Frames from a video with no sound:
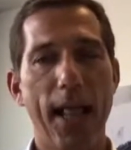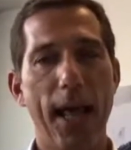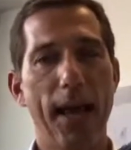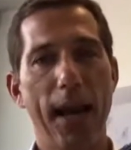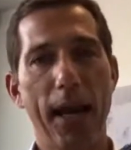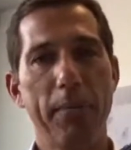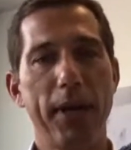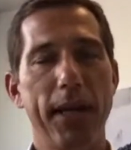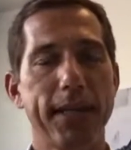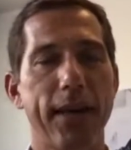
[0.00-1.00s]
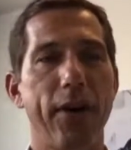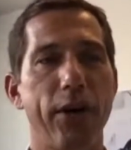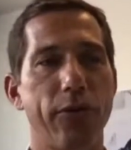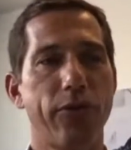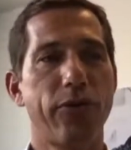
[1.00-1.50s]
like mini
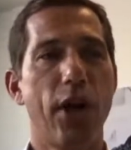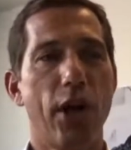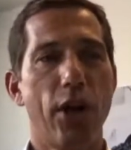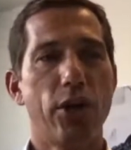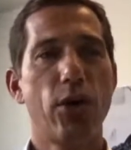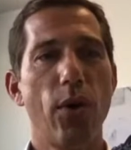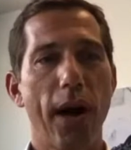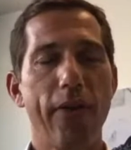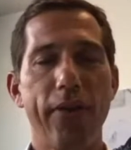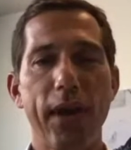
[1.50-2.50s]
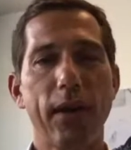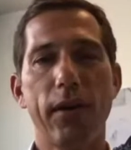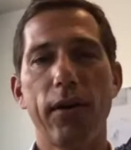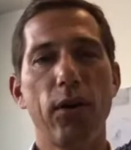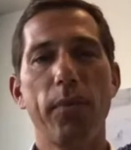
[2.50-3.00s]
excavators. So I think
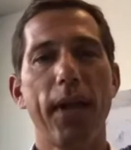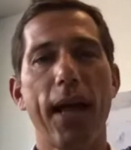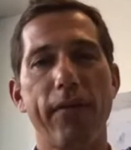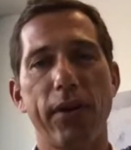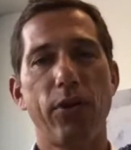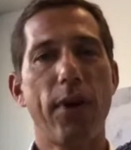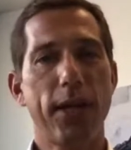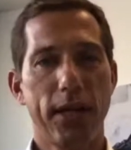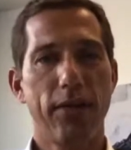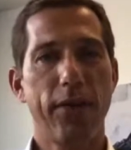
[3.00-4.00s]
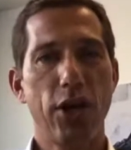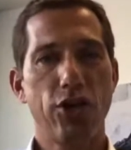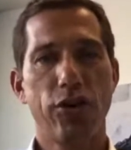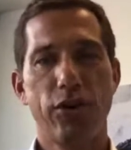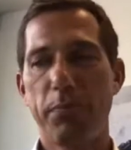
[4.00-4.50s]
you will have great
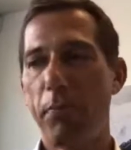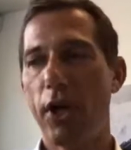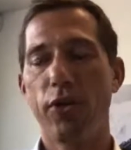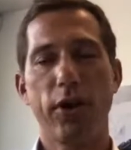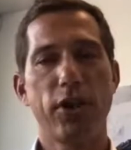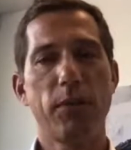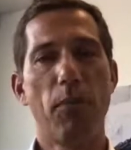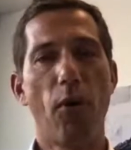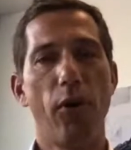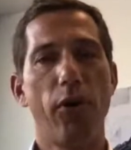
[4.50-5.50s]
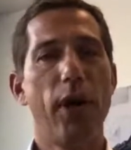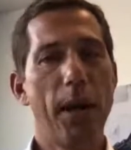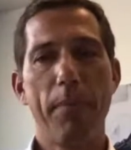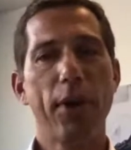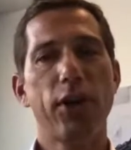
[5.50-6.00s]
innovations, bigger and smaller,
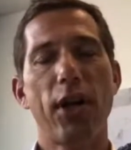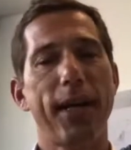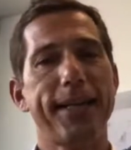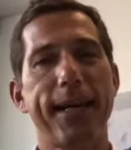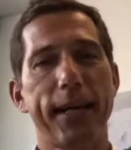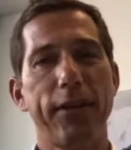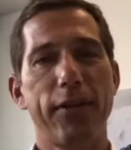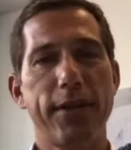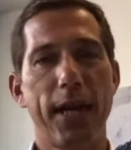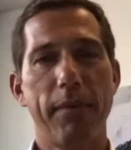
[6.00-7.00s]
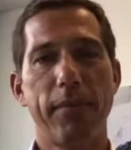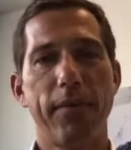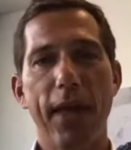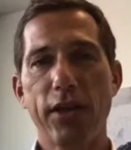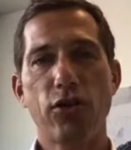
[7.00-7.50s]
but not exactly the same.
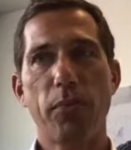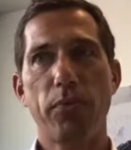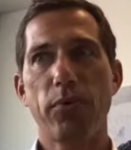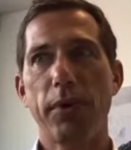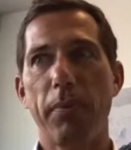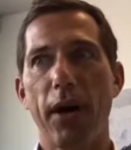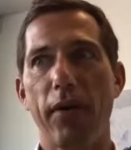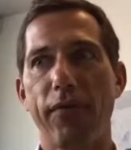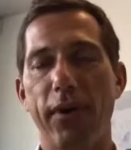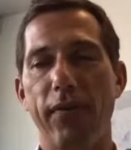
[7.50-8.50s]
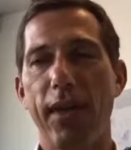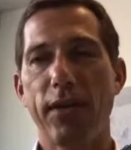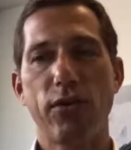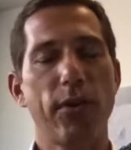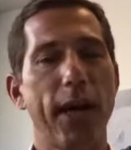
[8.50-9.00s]
That's the beauty part of it,
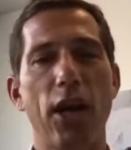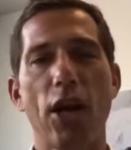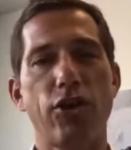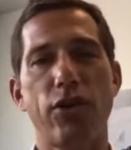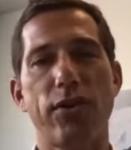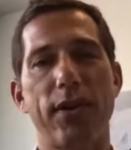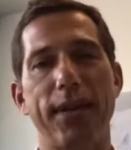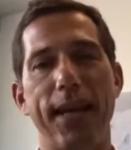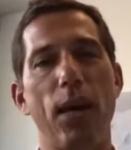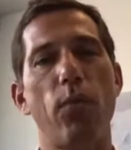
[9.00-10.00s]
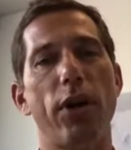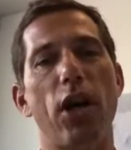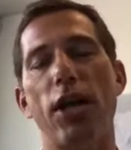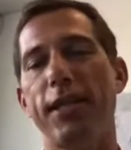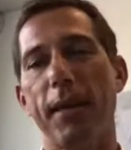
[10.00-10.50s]
that you cannot just take one
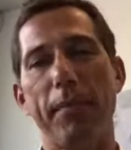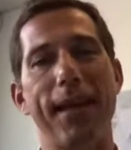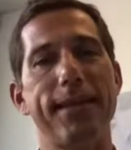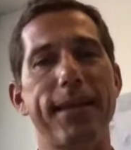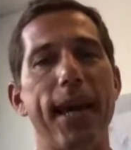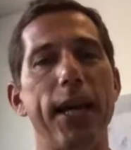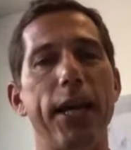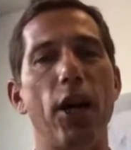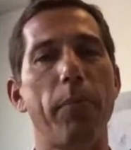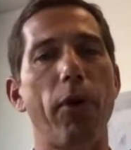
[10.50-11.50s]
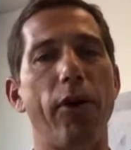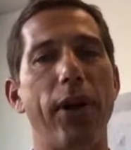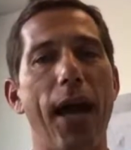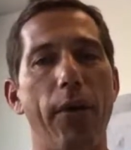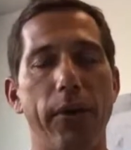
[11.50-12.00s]
concept and scale it up or
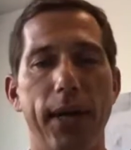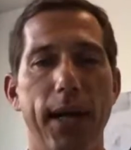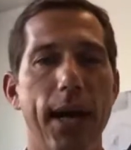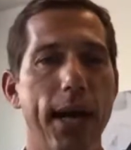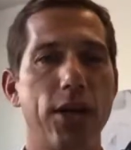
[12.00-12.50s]
down. It